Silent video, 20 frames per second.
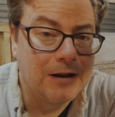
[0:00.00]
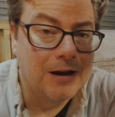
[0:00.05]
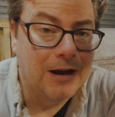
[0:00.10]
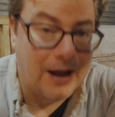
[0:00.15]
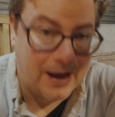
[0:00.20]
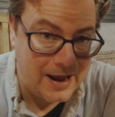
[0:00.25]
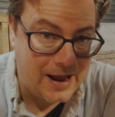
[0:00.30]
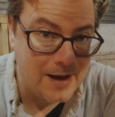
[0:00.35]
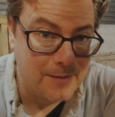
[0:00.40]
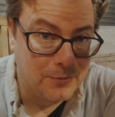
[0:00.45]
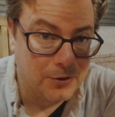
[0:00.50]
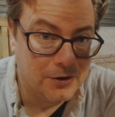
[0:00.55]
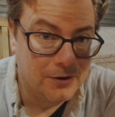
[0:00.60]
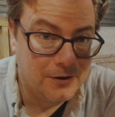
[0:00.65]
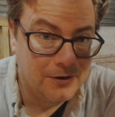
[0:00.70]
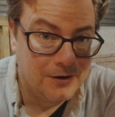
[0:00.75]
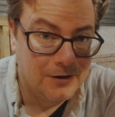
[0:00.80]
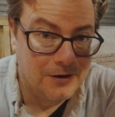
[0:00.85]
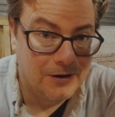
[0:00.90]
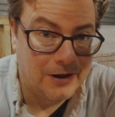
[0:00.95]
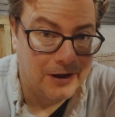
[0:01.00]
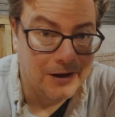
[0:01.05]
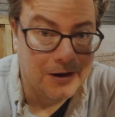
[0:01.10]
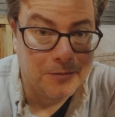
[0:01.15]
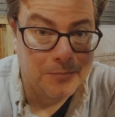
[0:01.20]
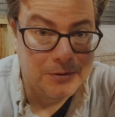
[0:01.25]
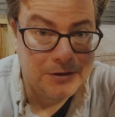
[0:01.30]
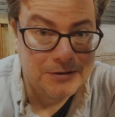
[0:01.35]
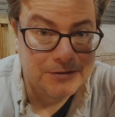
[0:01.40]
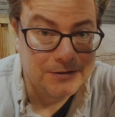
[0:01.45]
a hammer and
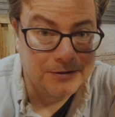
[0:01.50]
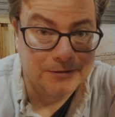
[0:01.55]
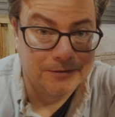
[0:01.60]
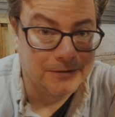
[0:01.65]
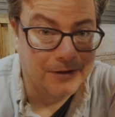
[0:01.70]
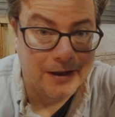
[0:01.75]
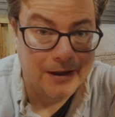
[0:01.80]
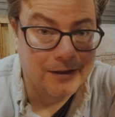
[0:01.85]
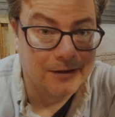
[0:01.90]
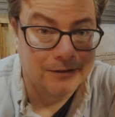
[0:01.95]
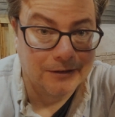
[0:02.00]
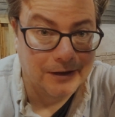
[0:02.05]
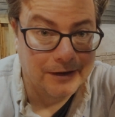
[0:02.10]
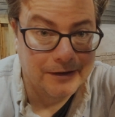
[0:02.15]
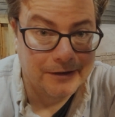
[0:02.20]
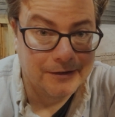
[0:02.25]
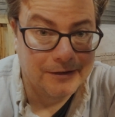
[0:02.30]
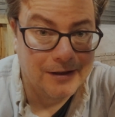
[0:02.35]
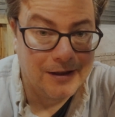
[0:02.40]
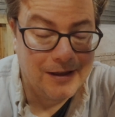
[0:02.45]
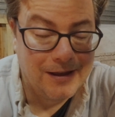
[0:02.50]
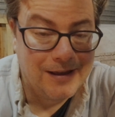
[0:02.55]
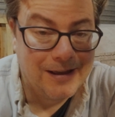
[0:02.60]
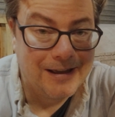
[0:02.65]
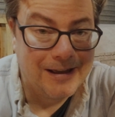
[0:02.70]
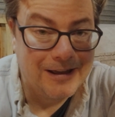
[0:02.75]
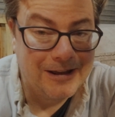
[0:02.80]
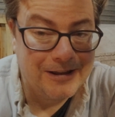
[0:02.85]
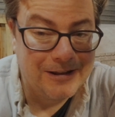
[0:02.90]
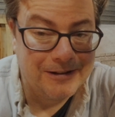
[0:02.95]
a piece of angle iron.
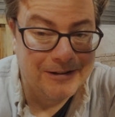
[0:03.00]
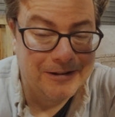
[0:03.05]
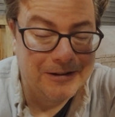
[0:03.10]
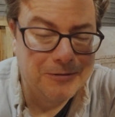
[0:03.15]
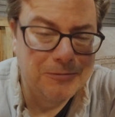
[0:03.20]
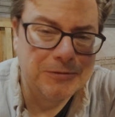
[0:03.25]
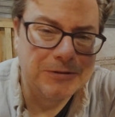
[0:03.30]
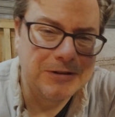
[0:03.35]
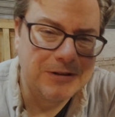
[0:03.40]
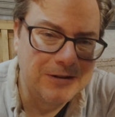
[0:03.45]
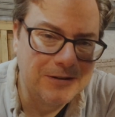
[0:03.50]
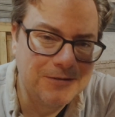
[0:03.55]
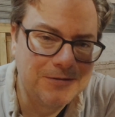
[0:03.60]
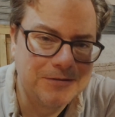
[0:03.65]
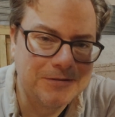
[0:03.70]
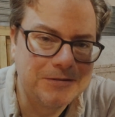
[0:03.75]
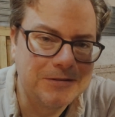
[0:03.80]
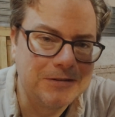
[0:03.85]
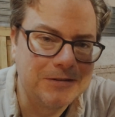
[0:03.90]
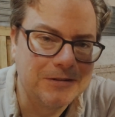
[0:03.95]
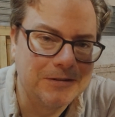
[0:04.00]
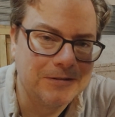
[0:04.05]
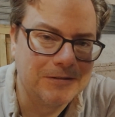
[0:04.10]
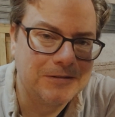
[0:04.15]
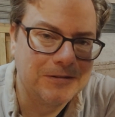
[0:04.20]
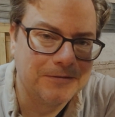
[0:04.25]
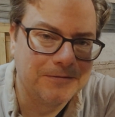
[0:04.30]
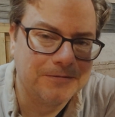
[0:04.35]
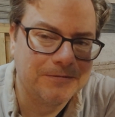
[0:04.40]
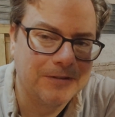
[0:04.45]
And it was interesting
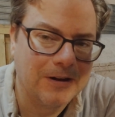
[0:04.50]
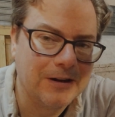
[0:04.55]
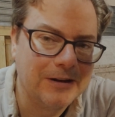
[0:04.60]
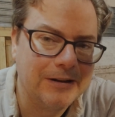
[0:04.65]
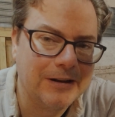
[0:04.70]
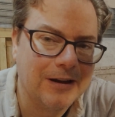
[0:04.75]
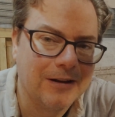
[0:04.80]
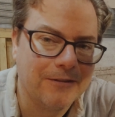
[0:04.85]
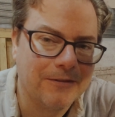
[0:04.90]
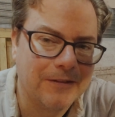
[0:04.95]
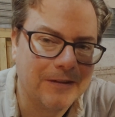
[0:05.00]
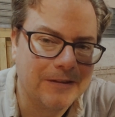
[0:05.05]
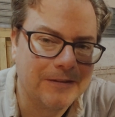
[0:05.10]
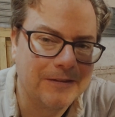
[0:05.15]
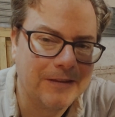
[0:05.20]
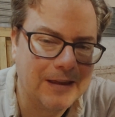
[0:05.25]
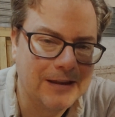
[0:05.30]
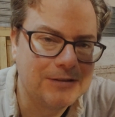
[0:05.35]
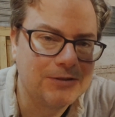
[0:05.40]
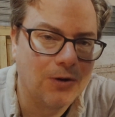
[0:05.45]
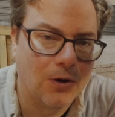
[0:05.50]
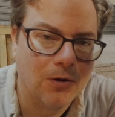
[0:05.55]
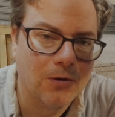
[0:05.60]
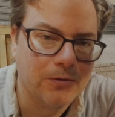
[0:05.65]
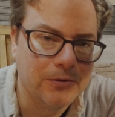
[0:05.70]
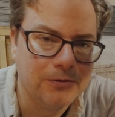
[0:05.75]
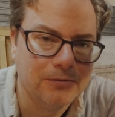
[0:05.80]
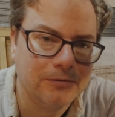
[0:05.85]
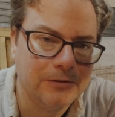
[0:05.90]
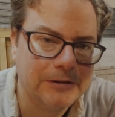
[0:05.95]
to find out that that's
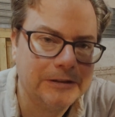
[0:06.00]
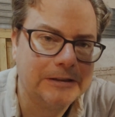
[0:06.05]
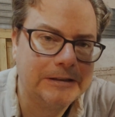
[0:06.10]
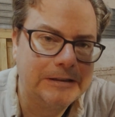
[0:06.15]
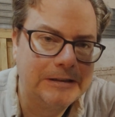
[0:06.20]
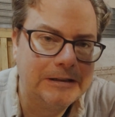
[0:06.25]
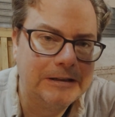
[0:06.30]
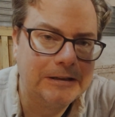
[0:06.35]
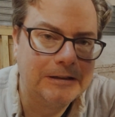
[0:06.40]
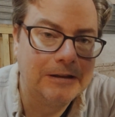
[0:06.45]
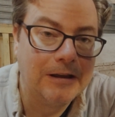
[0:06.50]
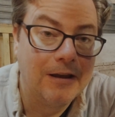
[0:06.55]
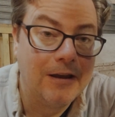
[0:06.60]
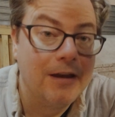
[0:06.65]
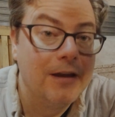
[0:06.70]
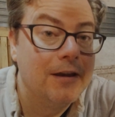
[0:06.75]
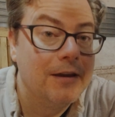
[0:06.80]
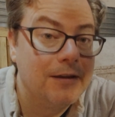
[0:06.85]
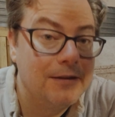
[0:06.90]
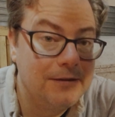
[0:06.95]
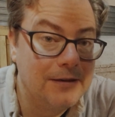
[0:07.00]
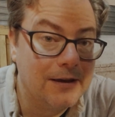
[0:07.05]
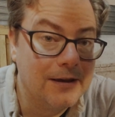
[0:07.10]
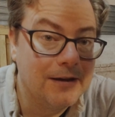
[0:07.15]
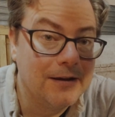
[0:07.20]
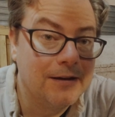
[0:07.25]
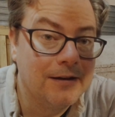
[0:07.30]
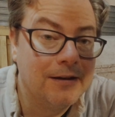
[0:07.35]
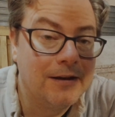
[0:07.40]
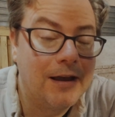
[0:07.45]
all you really need.
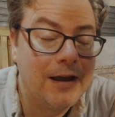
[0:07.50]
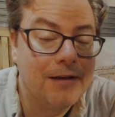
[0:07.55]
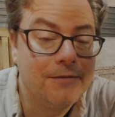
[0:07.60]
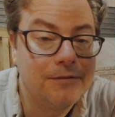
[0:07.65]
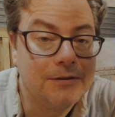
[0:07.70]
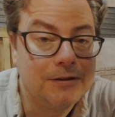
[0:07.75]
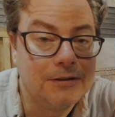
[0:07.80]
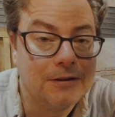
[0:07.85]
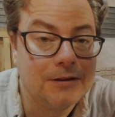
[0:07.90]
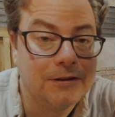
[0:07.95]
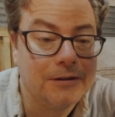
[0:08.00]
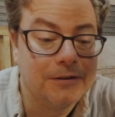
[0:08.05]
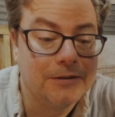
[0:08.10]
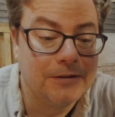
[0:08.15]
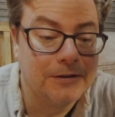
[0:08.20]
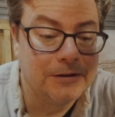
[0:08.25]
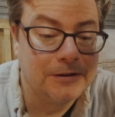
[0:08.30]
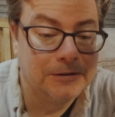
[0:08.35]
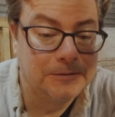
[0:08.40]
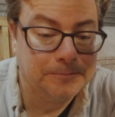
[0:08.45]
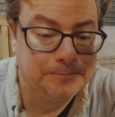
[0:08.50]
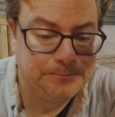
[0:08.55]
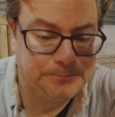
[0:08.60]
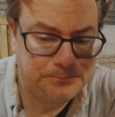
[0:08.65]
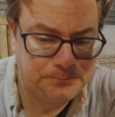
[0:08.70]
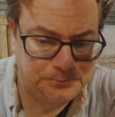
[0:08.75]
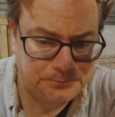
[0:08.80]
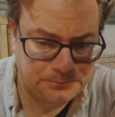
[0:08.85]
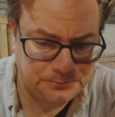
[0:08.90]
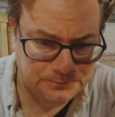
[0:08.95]
Yeah, having
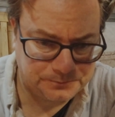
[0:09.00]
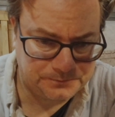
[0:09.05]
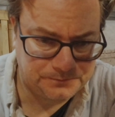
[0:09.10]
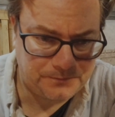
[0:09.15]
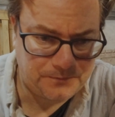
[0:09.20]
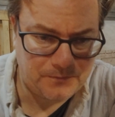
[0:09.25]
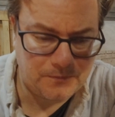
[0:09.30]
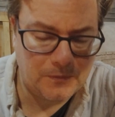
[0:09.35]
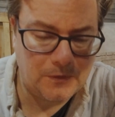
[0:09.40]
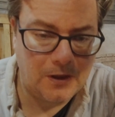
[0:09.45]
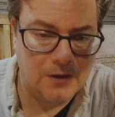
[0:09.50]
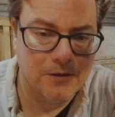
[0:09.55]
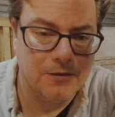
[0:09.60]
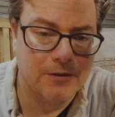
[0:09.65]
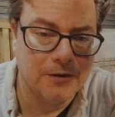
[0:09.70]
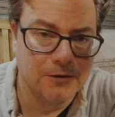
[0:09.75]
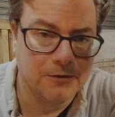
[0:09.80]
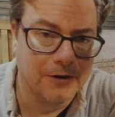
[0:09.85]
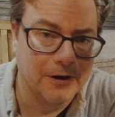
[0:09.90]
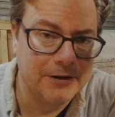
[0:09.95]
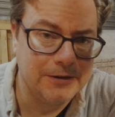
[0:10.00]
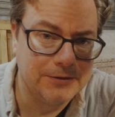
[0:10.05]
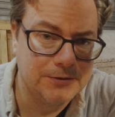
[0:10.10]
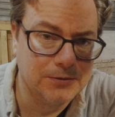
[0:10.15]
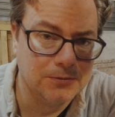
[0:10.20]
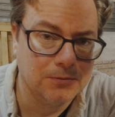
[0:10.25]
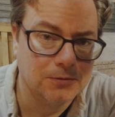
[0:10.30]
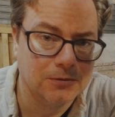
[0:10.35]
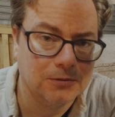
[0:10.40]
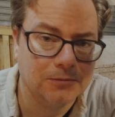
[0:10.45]
the right
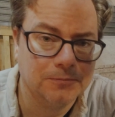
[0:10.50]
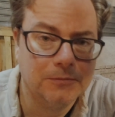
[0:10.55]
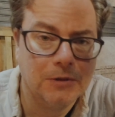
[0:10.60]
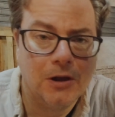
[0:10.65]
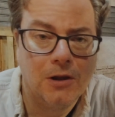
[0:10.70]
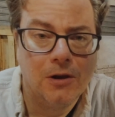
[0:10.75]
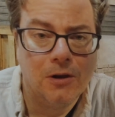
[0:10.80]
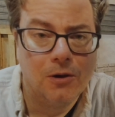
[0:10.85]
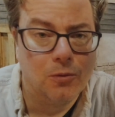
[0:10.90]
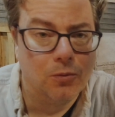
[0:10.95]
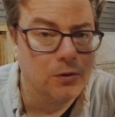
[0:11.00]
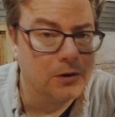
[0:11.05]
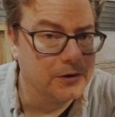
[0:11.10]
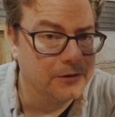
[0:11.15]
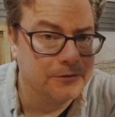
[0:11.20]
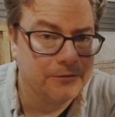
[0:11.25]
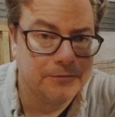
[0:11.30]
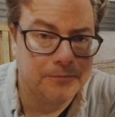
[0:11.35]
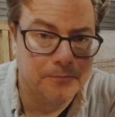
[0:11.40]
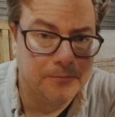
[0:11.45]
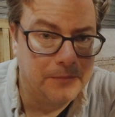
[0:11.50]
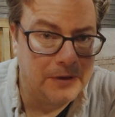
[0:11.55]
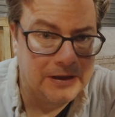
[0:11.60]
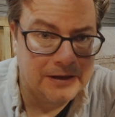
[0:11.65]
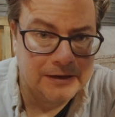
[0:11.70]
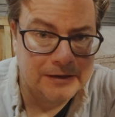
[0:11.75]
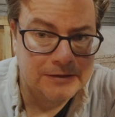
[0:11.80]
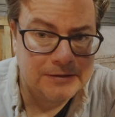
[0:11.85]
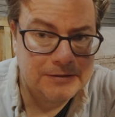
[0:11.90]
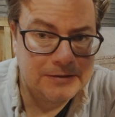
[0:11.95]
tool would have
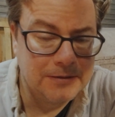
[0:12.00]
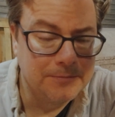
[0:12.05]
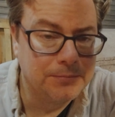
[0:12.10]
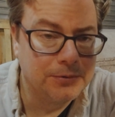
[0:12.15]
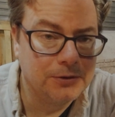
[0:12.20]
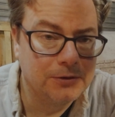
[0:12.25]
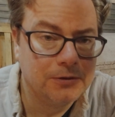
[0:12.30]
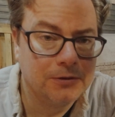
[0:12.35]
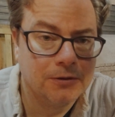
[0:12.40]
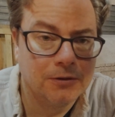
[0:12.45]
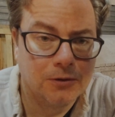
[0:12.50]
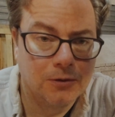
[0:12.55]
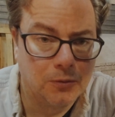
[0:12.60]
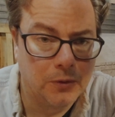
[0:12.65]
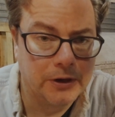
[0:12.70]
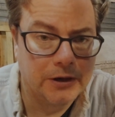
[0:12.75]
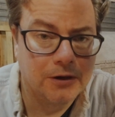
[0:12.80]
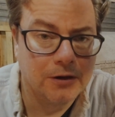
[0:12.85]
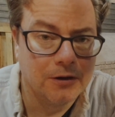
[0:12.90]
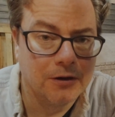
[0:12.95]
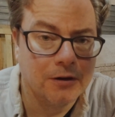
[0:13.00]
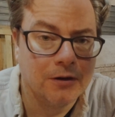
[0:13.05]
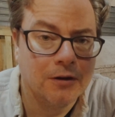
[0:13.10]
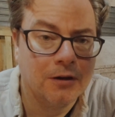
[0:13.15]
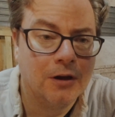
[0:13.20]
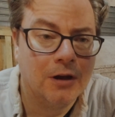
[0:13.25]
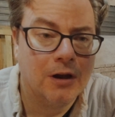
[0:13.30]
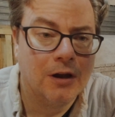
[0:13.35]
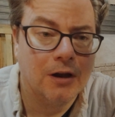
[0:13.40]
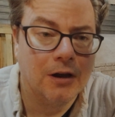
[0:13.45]
made it simpler,
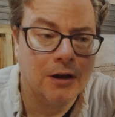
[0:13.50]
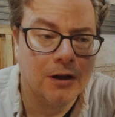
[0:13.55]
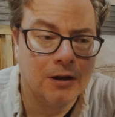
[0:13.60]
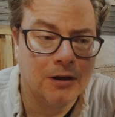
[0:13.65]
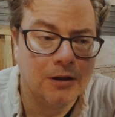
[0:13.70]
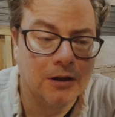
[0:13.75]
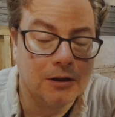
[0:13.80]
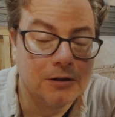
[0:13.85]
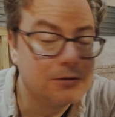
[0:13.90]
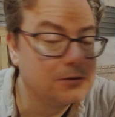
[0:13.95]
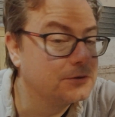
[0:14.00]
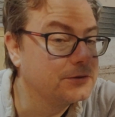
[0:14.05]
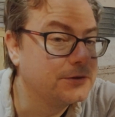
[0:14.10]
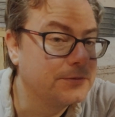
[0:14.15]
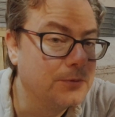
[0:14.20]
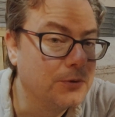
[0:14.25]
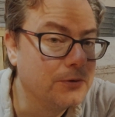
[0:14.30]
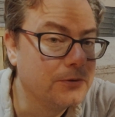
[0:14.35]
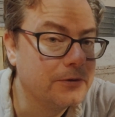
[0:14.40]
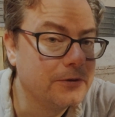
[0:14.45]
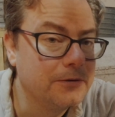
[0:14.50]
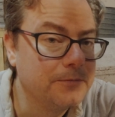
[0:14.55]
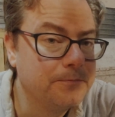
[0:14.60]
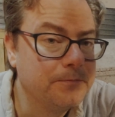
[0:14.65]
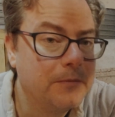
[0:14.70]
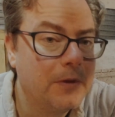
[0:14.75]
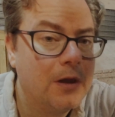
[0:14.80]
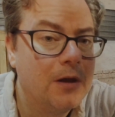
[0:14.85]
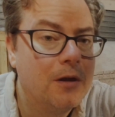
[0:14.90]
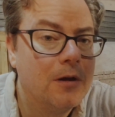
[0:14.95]
quicker, a little
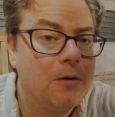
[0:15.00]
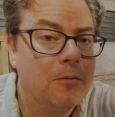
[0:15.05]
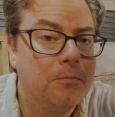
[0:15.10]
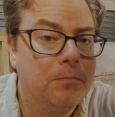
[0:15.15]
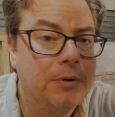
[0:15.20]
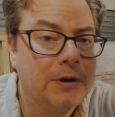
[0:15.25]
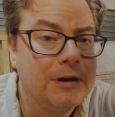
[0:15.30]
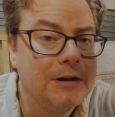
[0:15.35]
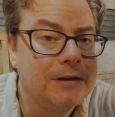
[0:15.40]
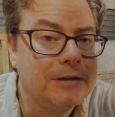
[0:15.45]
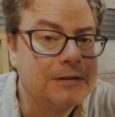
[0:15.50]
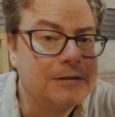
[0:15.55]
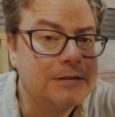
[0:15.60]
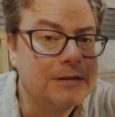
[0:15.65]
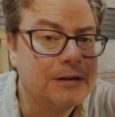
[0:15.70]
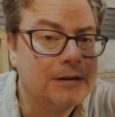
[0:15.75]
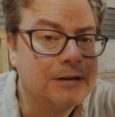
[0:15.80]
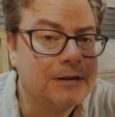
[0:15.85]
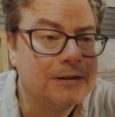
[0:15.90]
smoother, but